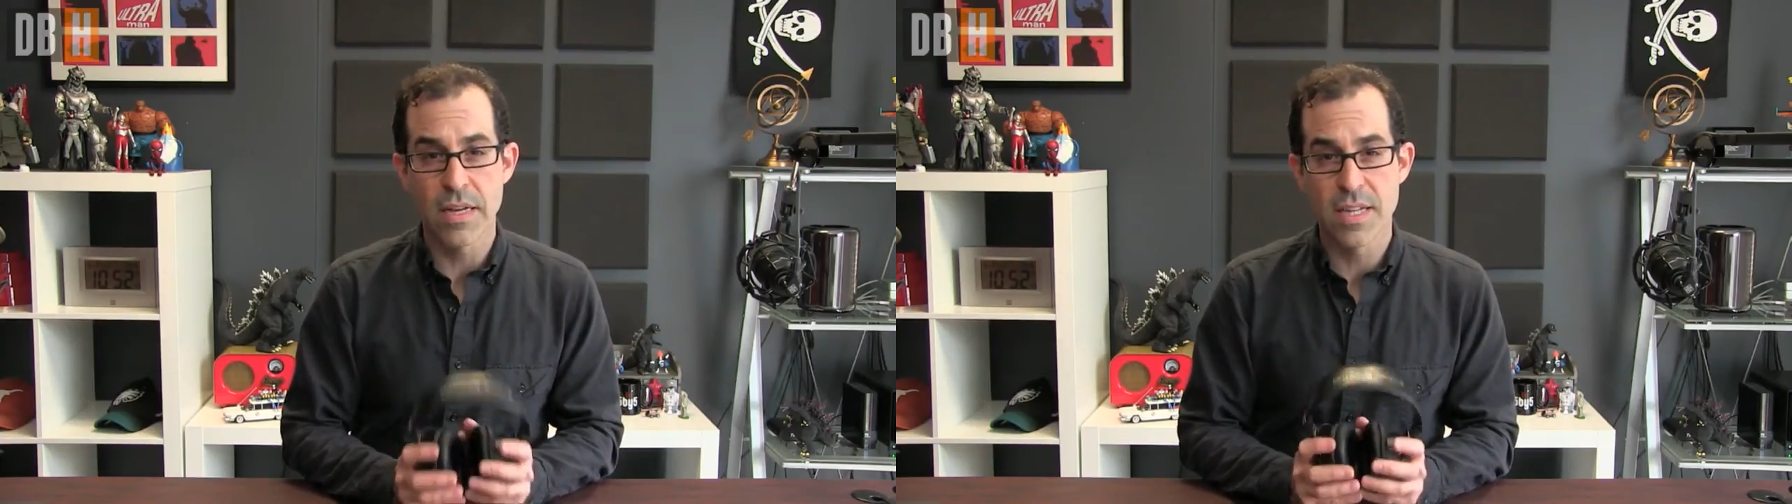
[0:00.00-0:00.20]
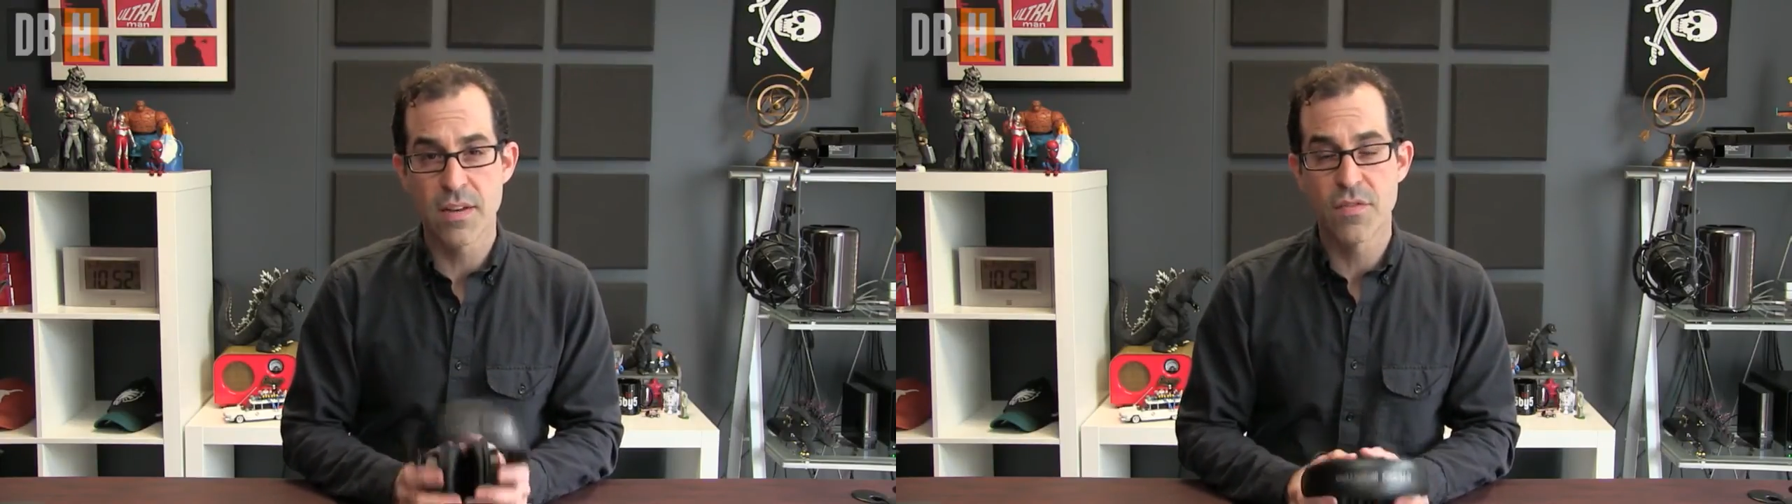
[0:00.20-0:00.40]

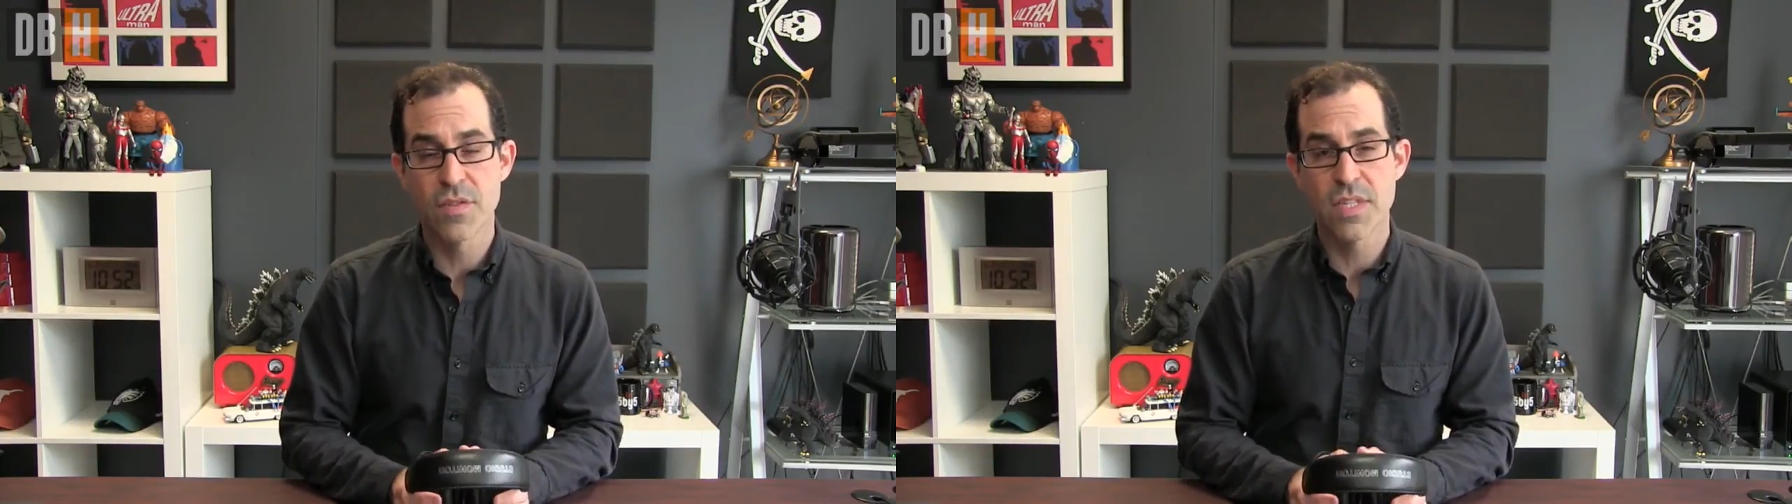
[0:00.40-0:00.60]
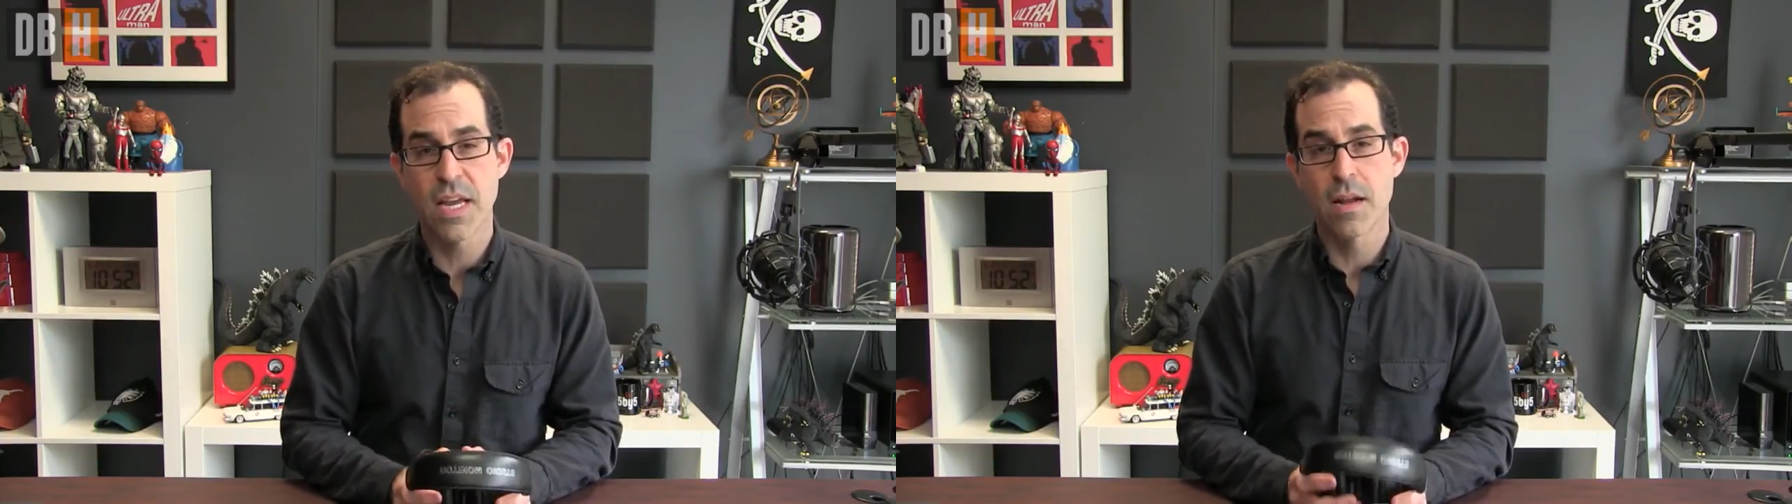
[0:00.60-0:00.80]
As
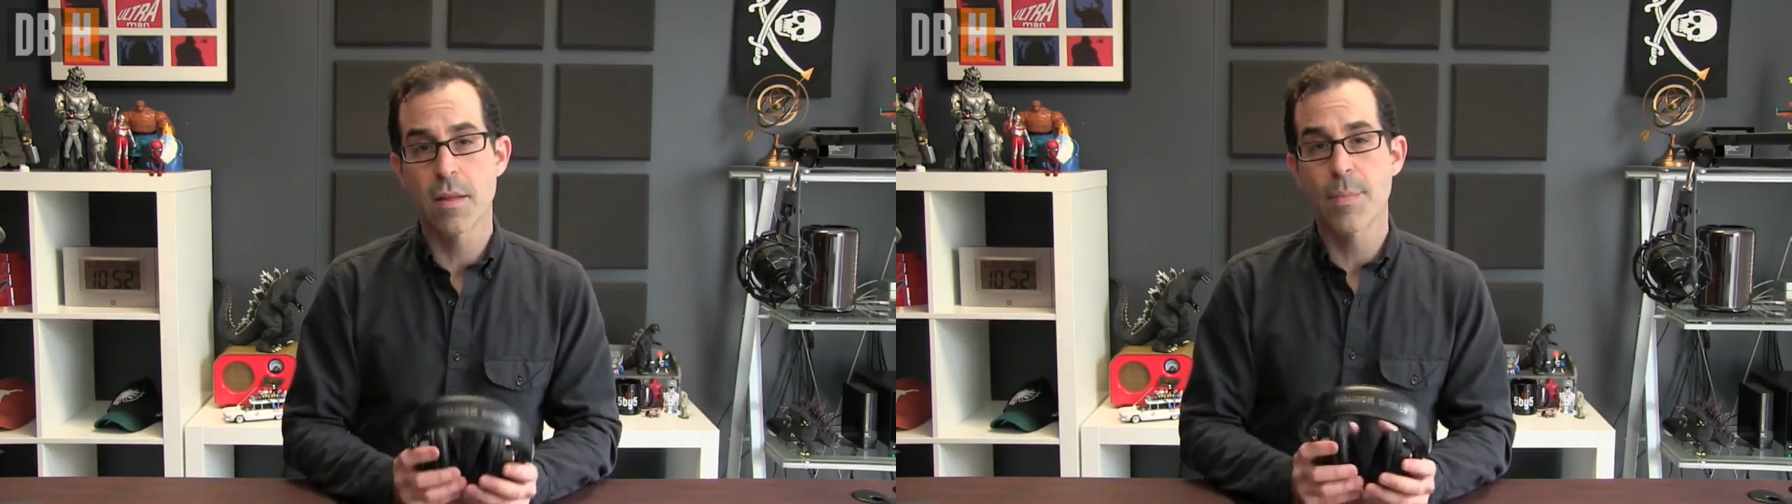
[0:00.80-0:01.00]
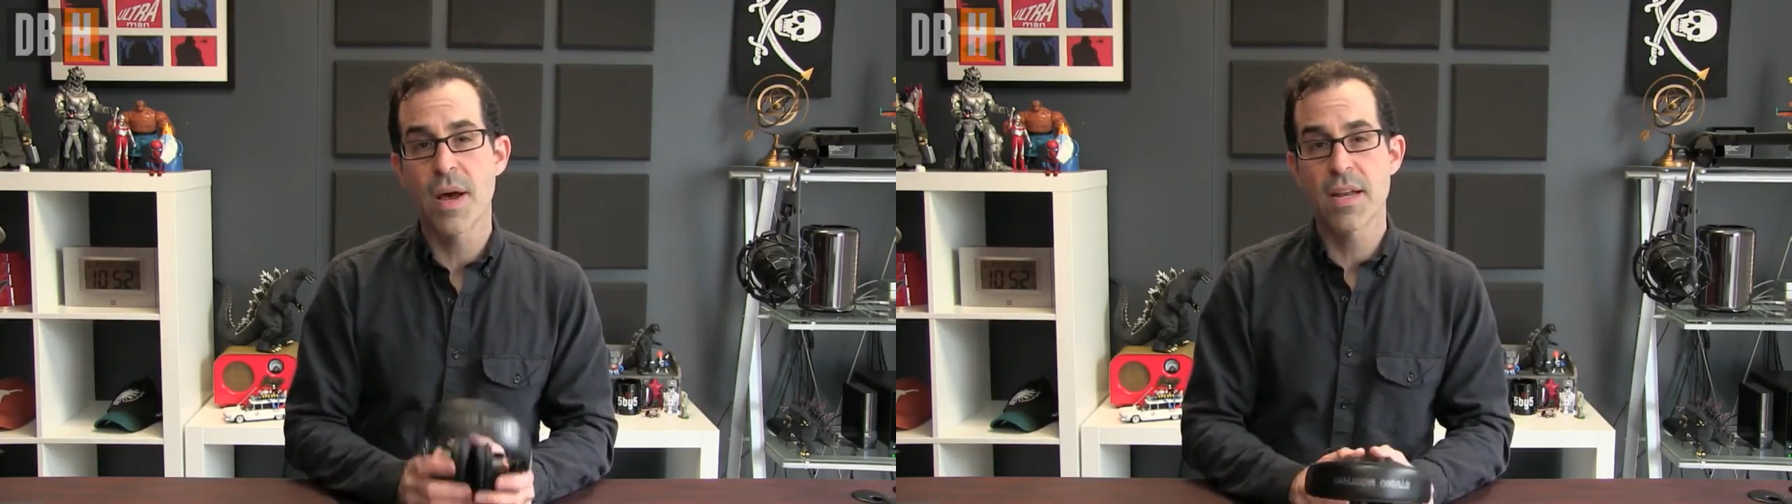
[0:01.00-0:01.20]
I've said on
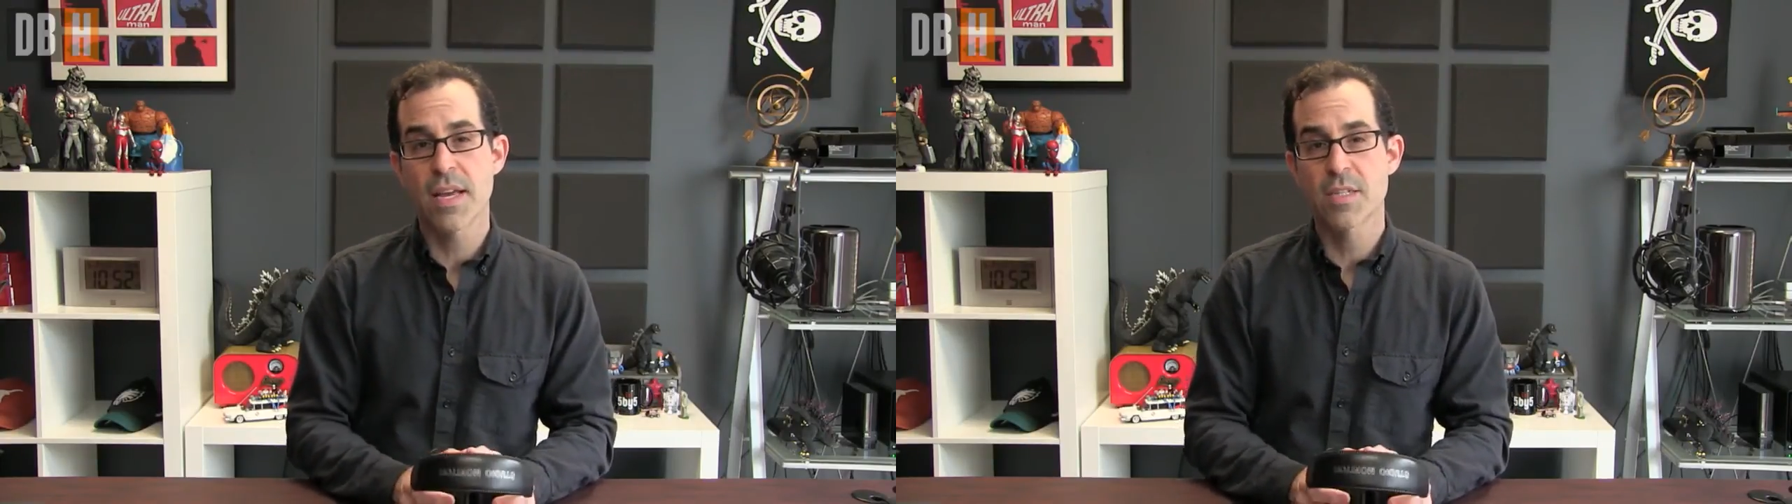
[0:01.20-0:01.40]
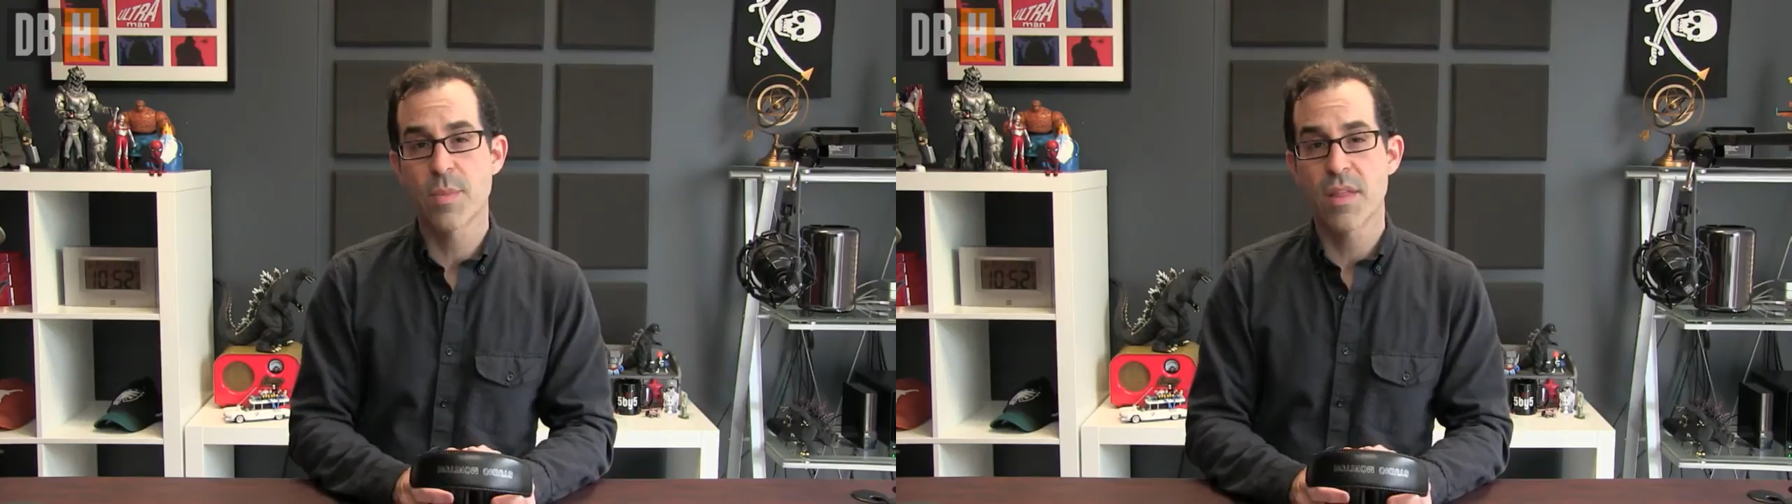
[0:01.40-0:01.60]
the
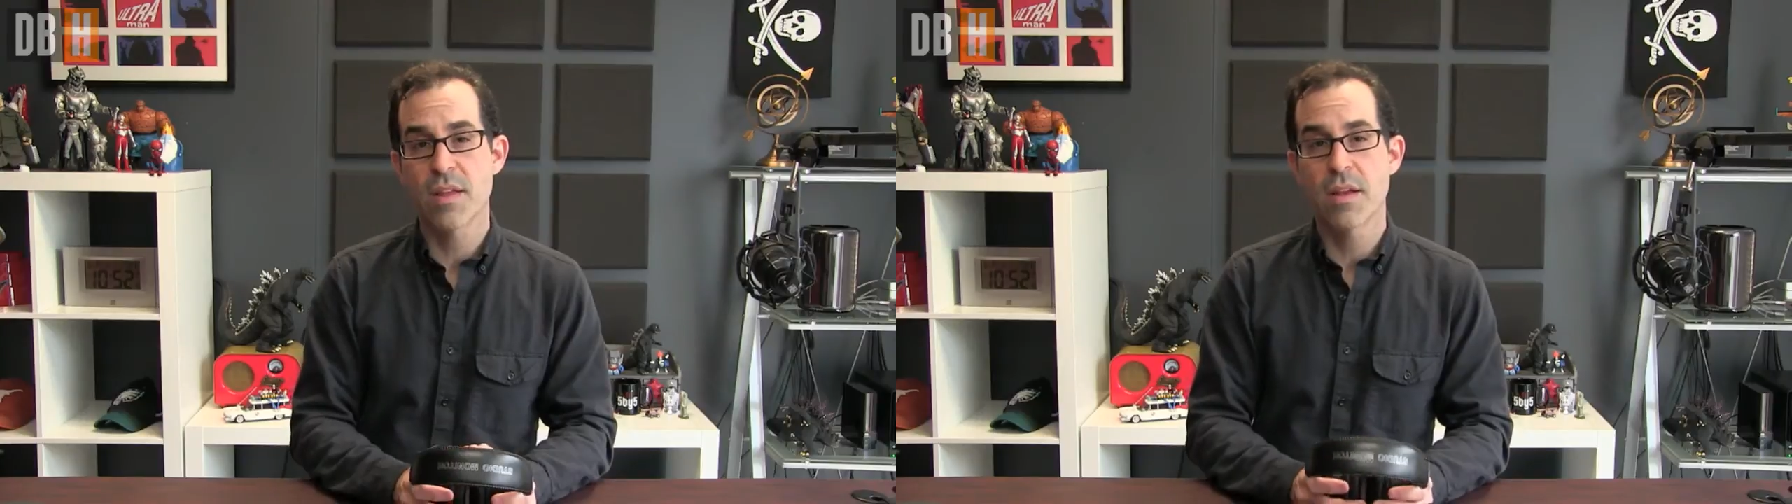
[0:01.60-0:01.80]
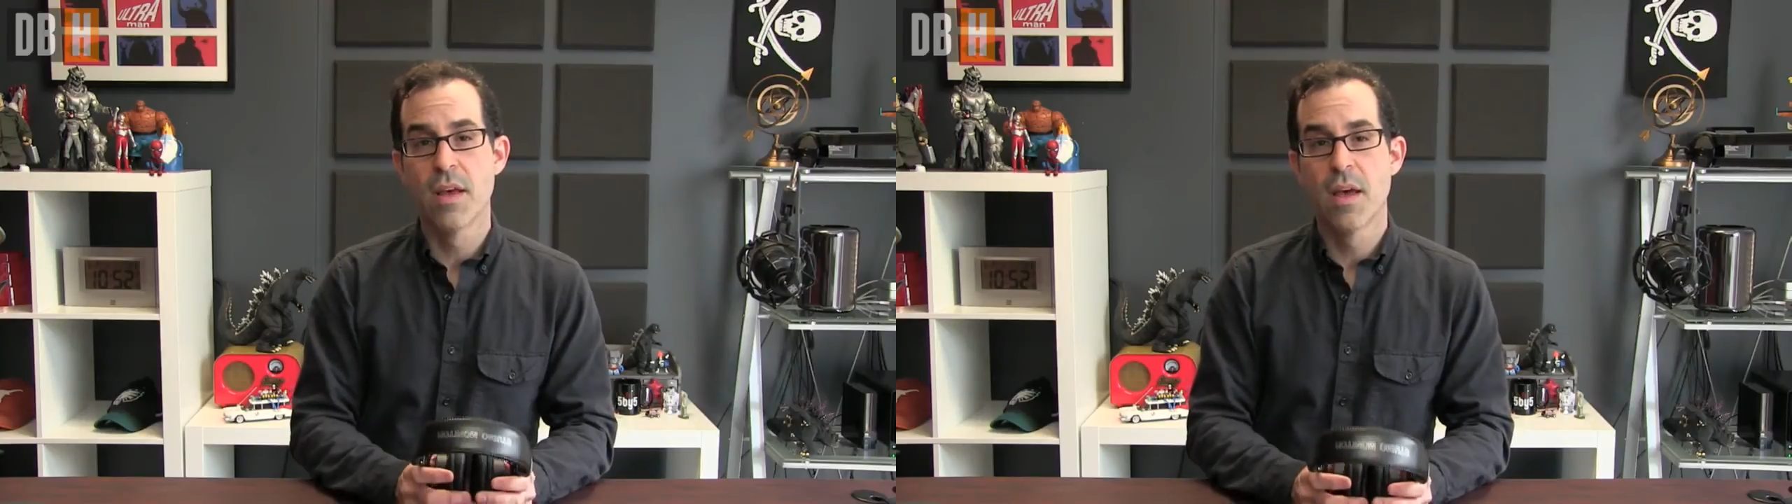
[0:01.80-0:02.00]
podcast
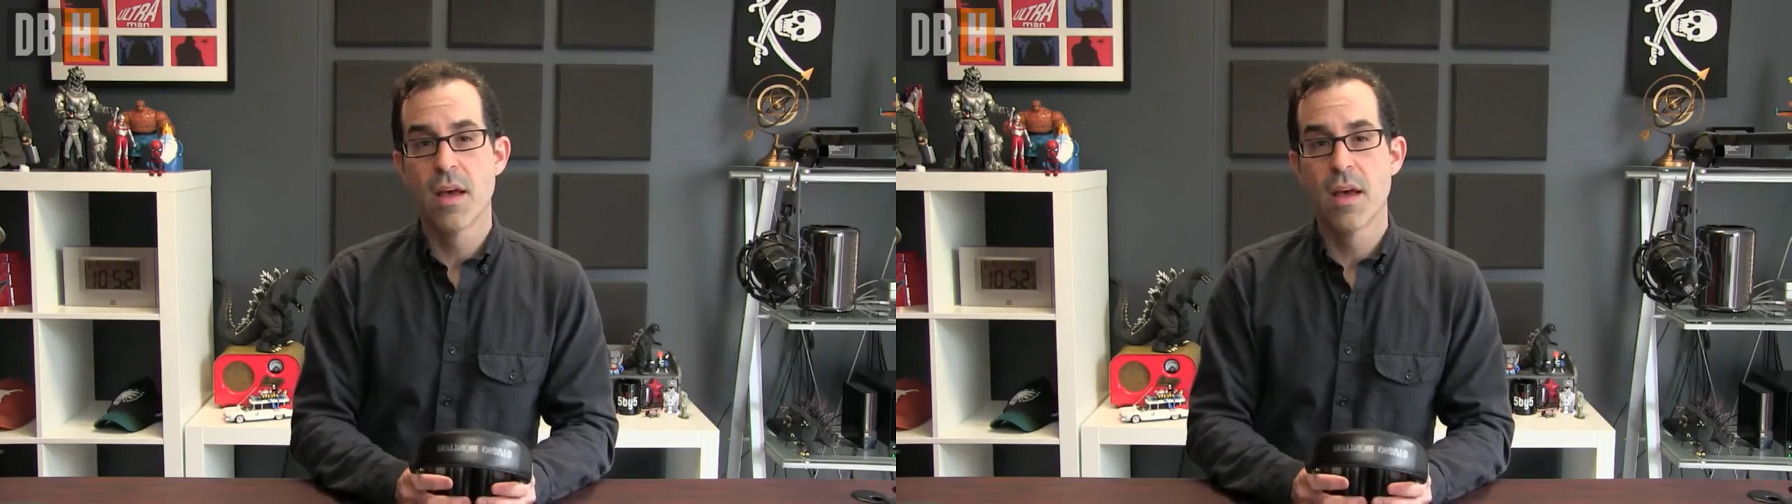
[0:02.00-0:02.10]
method